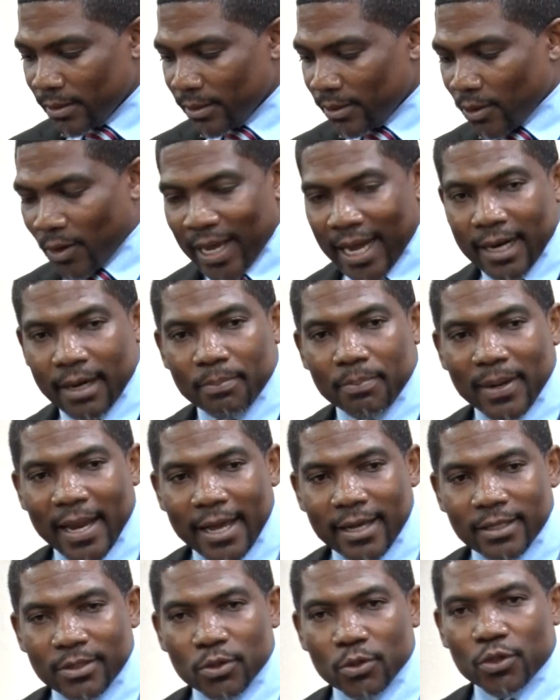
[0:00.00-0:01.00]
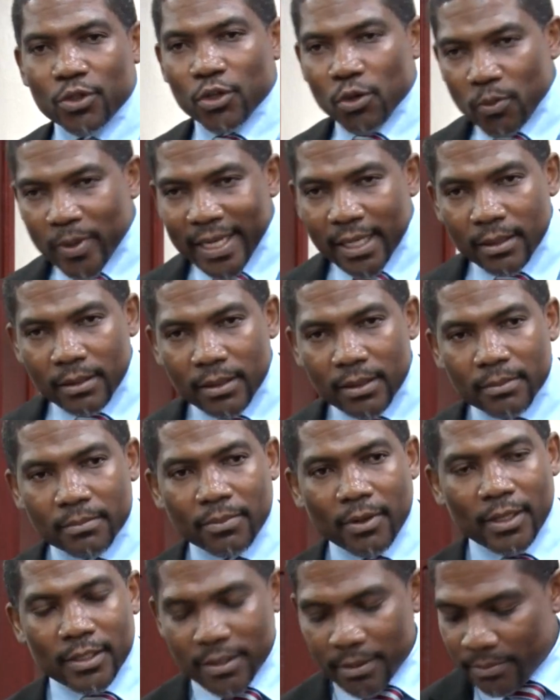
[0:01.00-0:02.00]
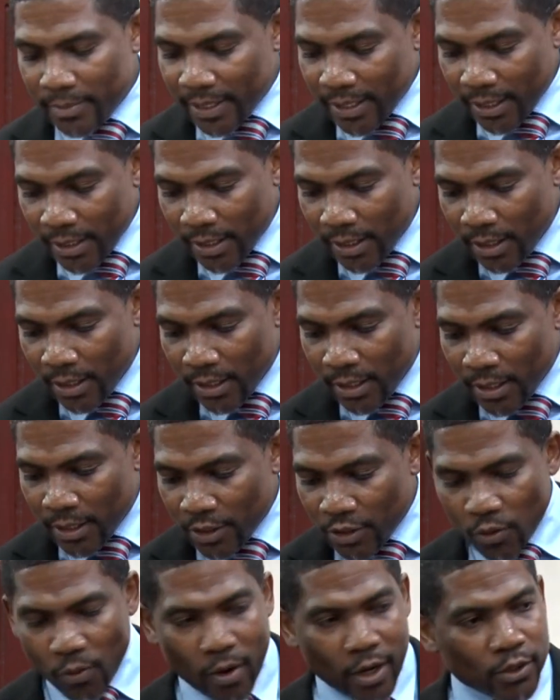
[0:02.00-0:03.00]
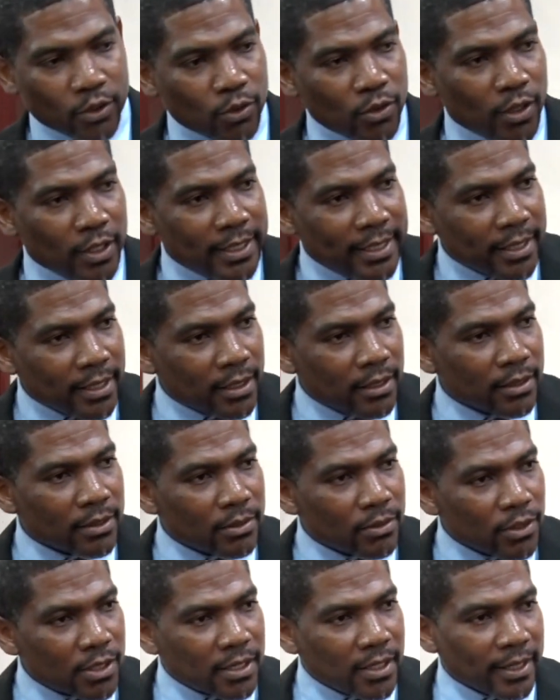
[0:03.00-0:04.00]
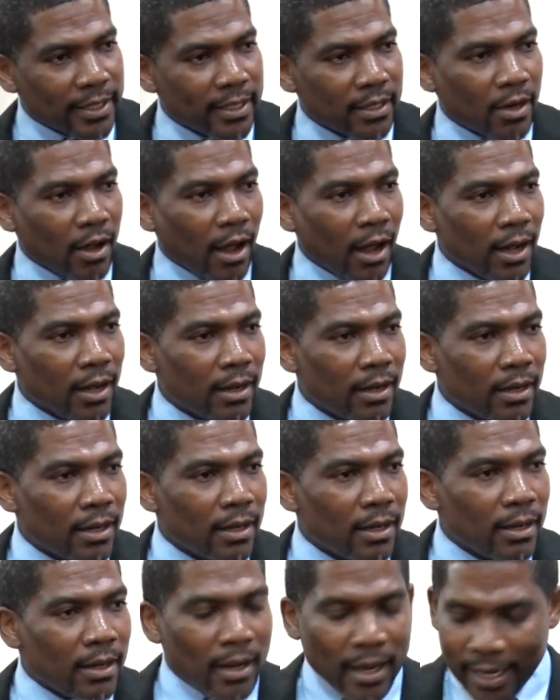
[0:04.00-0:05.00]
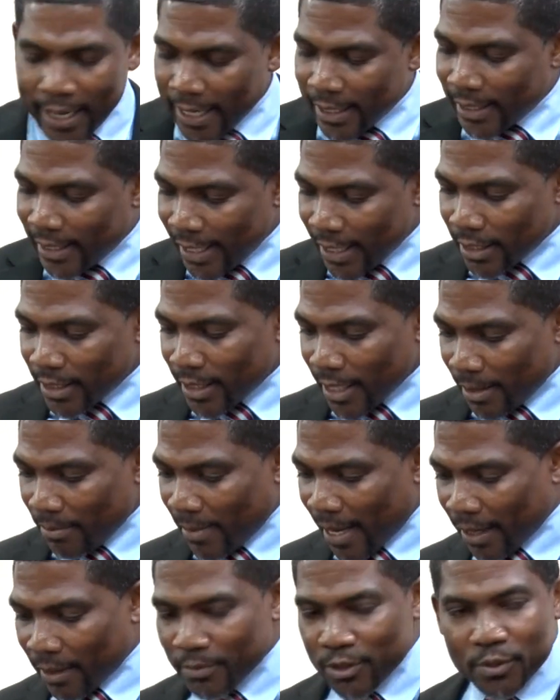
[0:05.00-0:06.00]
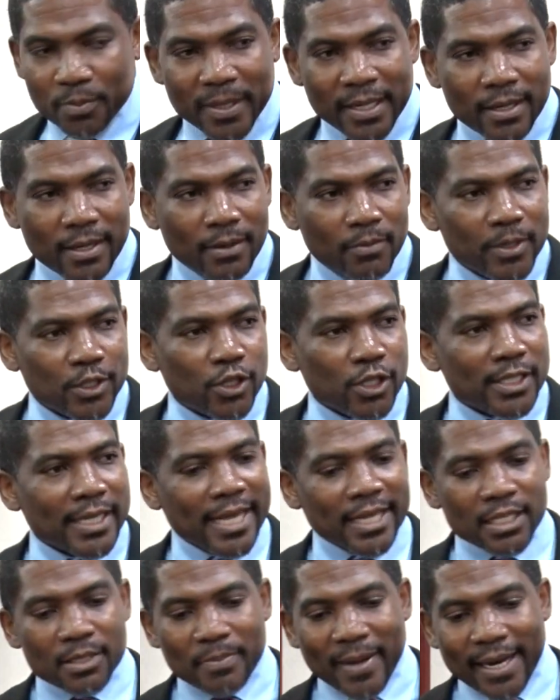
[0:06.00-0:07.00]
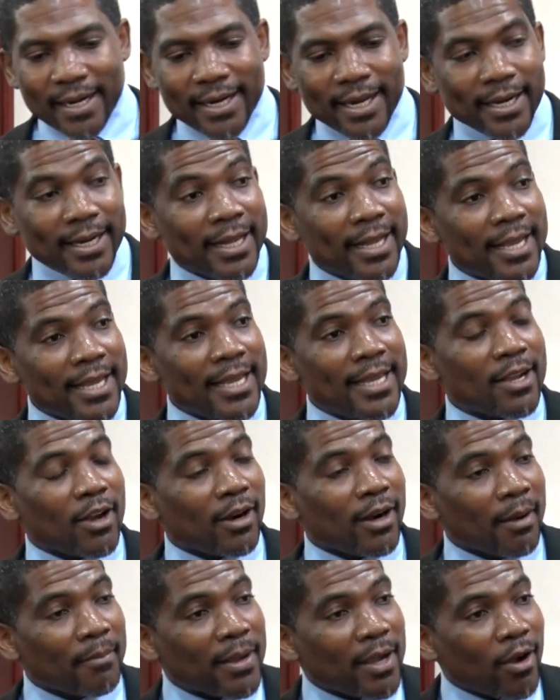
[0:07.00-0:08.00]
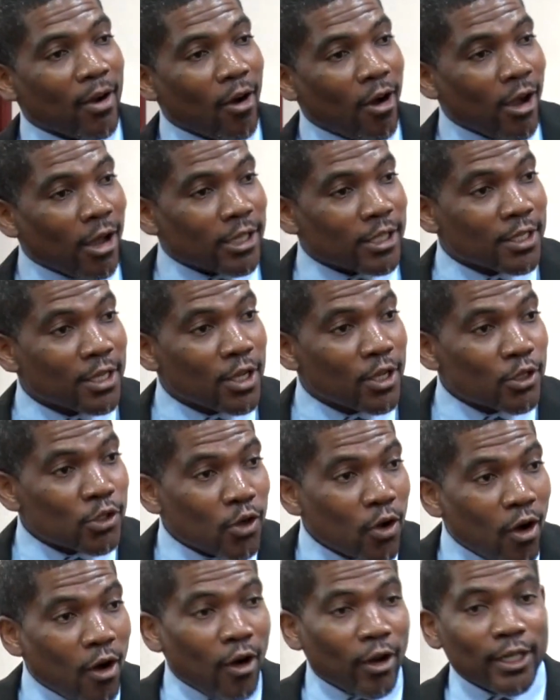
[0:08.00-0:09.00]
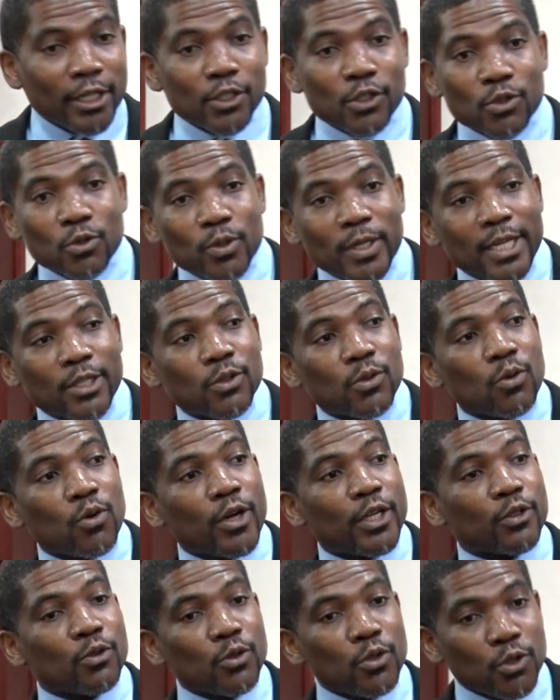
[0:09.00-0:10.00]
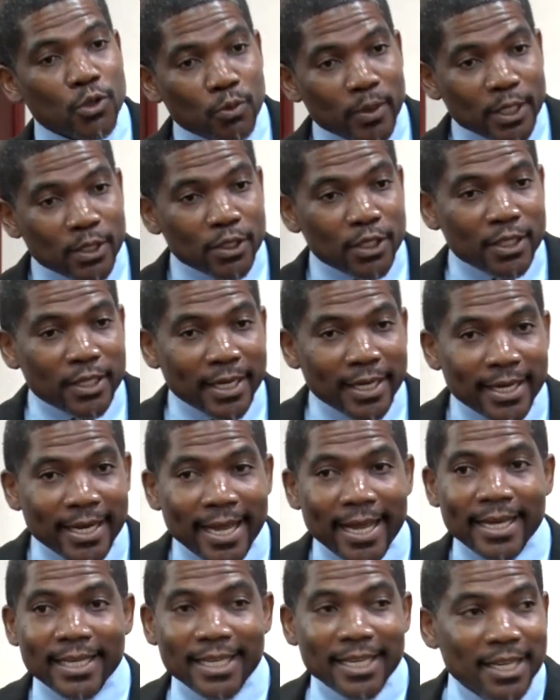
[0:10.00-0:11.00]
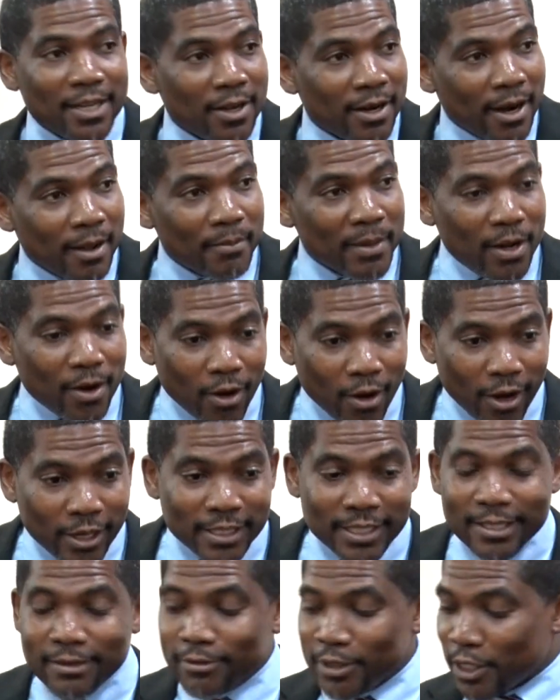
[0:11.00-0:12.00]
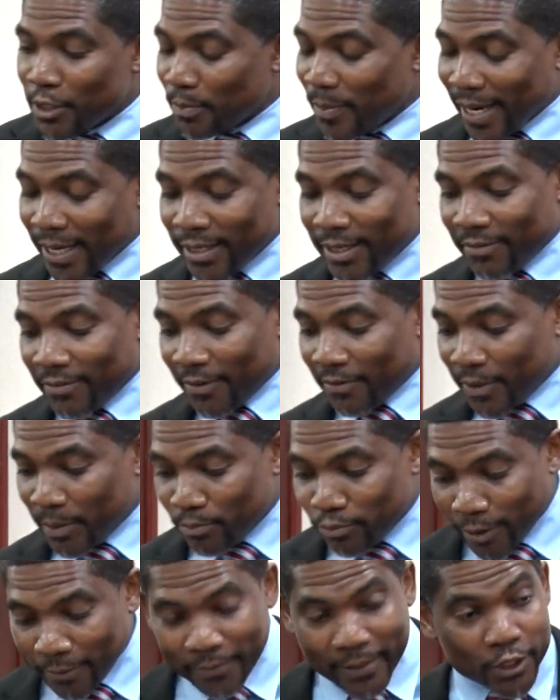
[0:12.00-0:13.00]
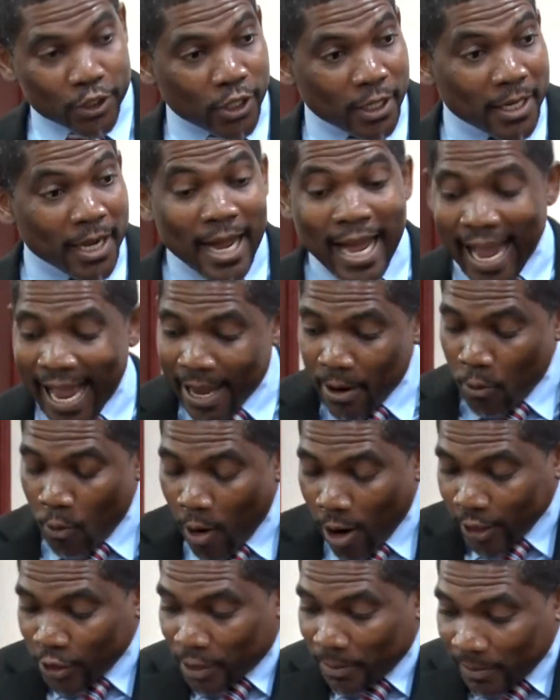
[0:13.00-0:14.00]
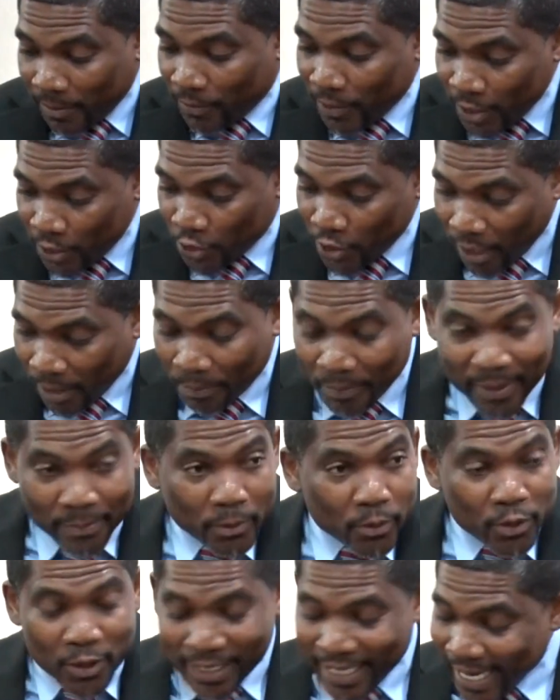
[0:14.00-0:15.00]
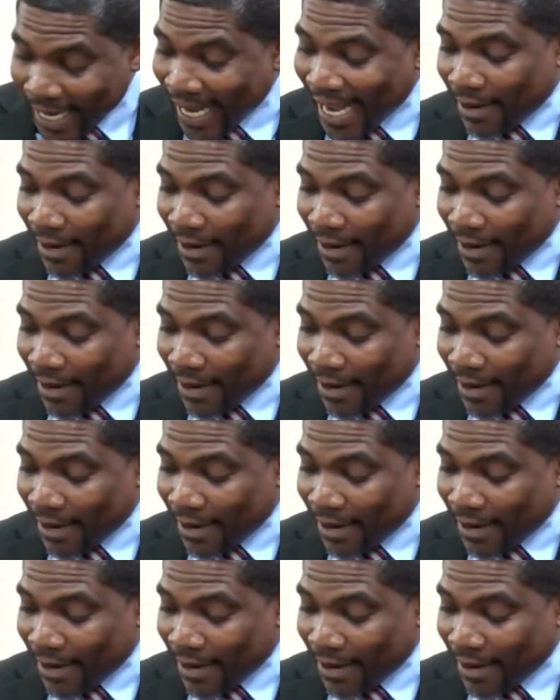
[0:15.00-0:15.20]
You can apply to UE, possibly you want to go there to study law. And I dare say, Madam Speaker, we just expanded economic course, so all the students who go into UE to study, they get economic course irrespective of the profession. I want some of these young people to take